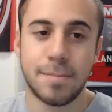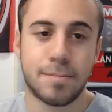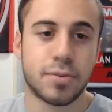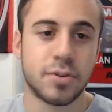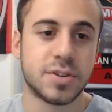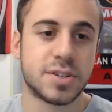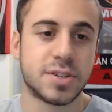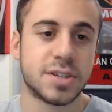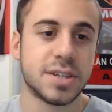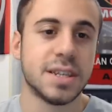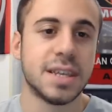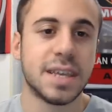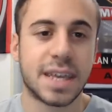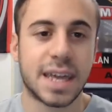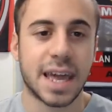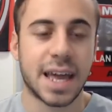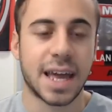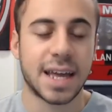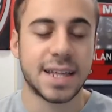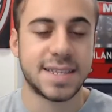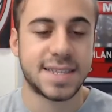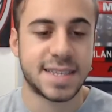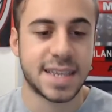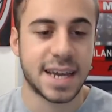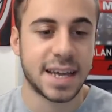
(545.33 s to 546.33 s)
I
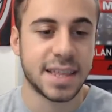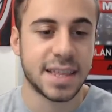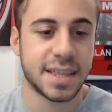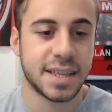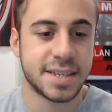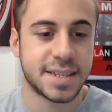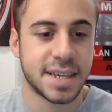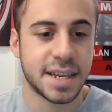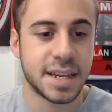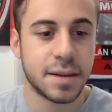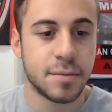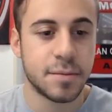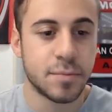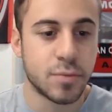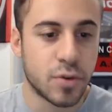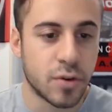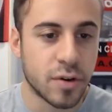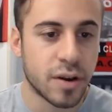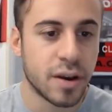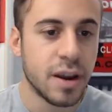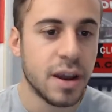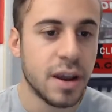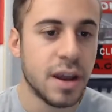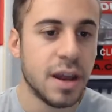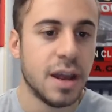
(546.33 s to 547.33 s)
personally can't stand this
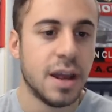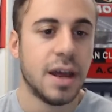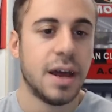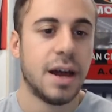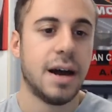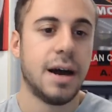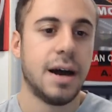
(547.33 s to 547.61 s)
anymore.